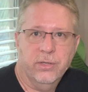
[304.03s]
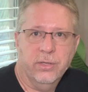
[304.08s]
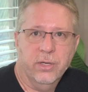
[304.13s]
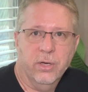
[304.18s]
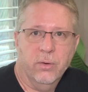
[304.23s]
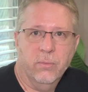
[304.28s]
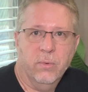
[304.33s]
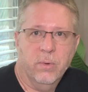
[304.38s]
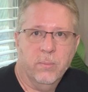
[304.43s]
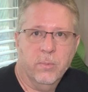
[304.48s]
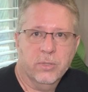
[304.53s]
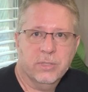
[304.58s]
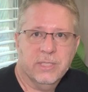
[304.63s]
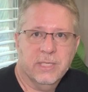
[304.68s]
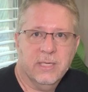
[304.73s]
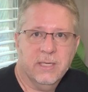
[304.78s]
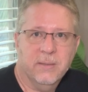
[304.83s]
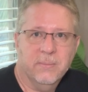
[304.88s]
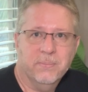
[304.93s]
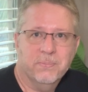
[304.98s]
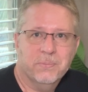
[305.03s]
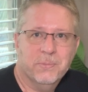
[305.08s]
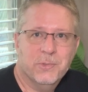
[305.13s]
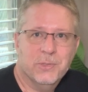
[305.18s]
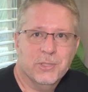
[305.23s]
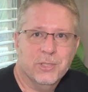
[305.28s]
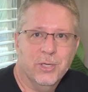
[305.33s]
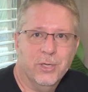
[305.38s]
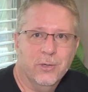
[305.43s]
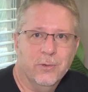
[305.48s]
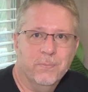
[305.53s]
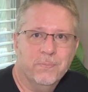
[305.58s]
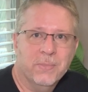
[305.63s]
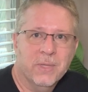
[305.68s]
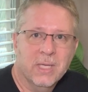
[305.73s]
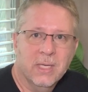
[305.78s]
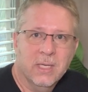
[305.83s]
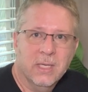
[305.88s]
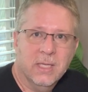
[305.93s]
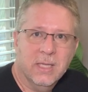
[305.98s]
go one more time. So
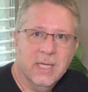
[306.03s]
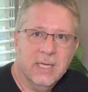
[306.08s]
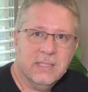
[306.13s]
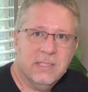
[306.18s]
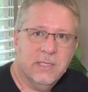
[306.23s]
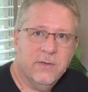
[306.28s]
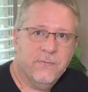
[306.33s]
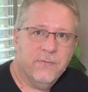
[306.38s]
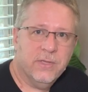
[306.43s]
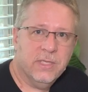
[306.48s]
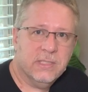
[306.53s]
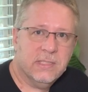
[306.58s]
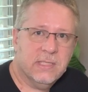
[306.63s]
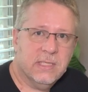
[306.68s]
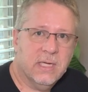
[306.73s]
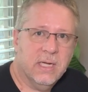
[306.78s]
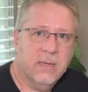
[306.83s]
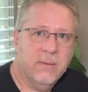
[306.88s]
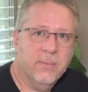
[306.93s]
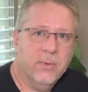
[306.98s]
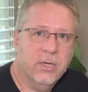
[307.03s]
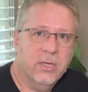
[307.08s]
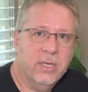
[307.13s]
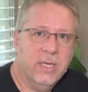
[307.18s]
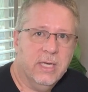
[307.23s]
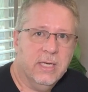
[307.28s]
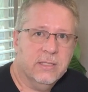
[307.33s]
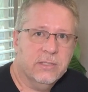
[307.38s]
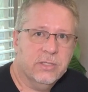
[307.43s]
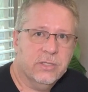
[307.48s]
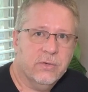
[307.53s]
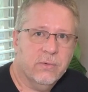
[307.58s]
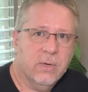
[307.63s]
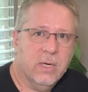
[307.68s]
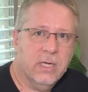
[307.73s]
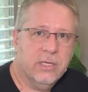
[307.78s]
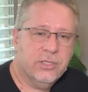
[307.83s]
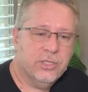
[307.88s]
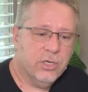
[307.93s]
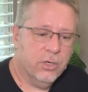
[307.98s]
that's it for this time on Dad's
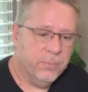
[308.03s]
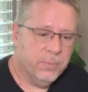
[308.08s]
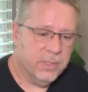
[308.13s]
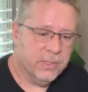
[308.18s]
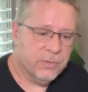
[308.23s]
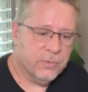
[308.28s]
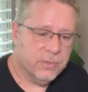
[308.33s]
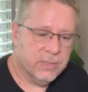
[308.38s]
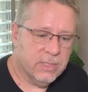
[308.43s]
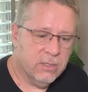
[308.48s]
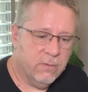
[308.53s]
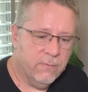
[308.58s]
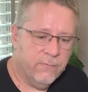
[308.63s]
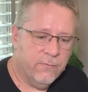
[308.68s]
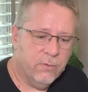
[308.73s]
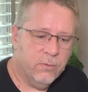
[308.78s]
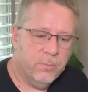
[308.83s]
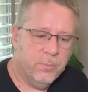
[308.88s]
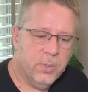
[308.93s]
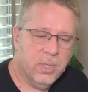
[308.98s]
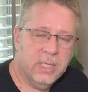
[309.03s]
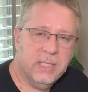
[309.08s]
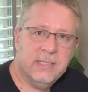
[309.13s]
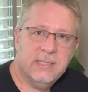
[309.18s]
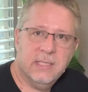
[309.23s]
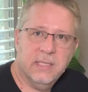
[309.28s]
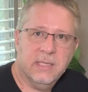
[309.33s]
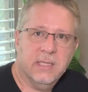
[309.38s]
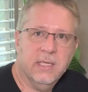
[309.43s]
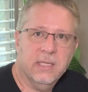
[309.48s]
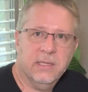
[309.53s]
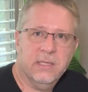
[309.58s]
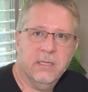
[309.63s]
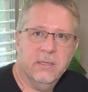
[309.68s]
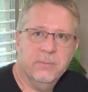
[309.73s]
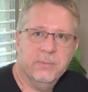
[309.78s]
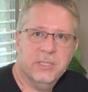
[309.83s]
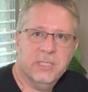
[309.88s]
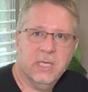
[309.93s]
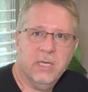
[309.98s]
Garage. Hope this was helpful. Please hit that
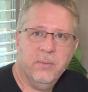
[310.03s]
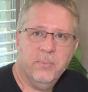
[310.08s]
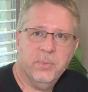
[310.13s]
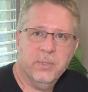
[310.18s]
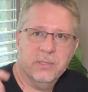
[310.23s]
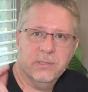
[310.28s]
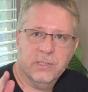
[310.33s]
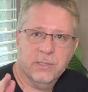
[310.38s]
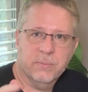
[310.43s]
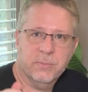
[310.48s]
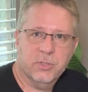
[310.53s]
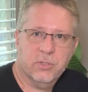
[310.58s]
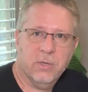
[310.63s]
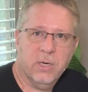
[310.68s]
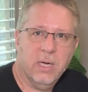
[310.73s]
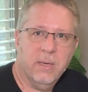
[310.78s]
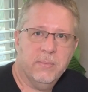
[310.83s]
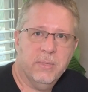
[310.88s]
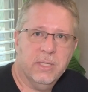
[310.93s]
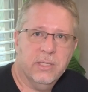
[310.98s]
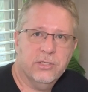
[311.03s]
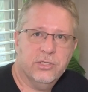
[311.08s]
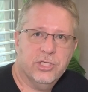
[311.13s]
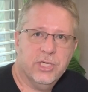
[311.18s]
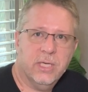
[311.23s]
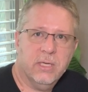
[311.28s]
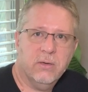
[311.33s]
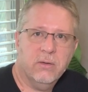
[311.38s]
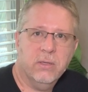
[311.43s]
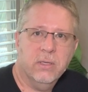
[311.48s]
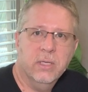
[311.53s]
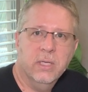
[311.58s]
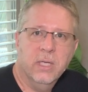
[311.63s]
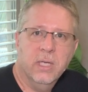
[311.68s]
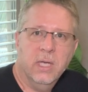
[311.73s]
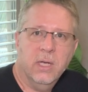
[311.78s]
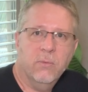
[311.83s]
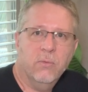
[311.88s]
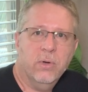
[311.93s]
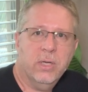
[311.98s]
thumbs up and subscribe to the channel,
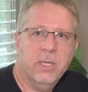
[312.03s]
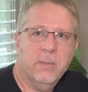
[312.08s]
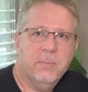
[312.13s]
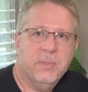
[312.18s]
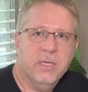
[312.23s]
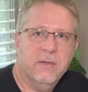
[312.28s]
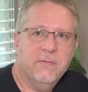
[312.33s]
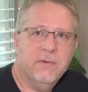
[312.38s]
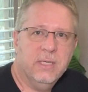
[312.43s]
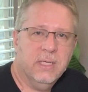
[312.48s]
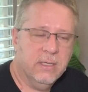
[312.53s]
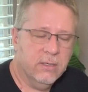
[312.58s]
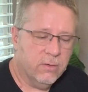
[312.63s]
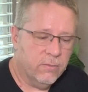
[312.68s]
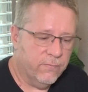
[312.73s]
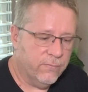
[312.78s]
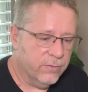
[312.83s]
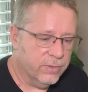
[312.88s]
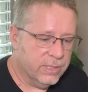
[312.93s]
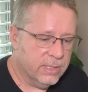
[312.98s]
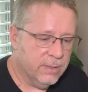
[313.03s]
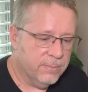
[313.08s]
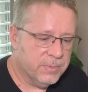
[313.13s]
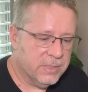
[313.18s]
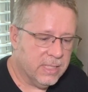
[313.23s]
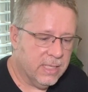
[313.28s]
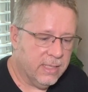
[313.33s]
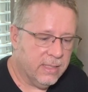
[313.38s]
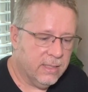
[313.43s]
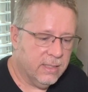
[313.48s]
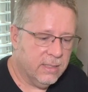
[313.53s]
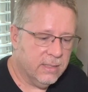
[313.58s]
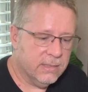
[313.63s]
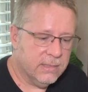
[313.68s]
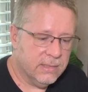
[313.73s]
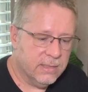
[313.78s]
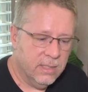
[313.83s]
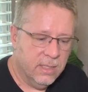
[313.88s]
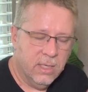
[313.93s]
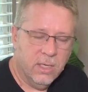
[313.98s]
and we'll keep giving you helpful tips like
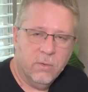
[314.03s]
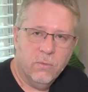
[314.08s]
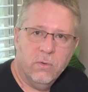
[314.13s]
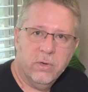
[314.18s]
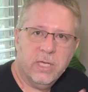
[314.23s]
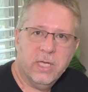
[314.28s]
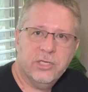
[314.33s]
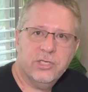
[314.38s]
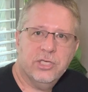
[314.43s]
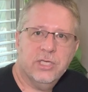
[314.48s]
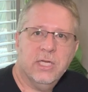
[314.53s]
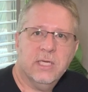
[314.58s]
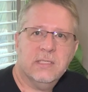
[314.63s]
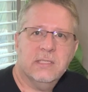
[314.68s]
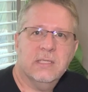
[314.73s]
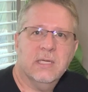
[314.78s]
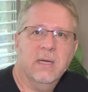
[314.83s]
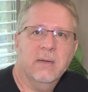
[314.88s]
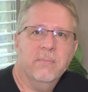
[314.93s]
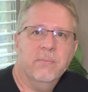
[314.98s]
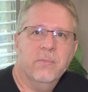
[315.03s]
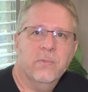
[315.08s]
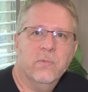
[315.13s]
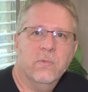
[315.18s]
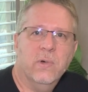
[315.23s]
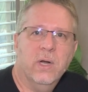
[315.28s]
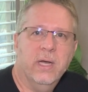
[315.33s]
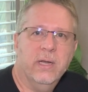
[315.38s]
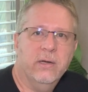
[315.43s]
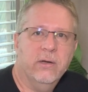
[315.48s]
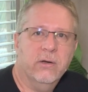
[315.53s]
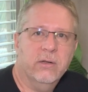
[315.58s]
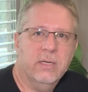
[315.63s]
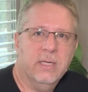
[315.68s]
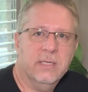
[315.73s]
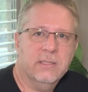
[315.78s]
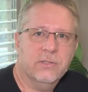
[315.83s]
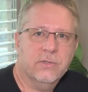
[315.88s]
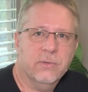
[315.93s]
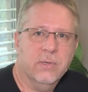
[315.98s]
this. We'll catch you next time right here on
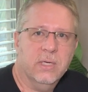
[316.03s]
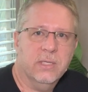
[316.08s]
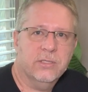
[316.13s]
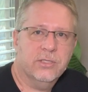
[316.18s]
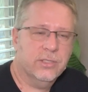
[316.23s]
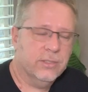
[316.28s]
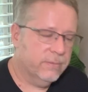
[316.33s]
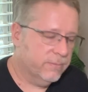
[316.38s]
Dad's Garage.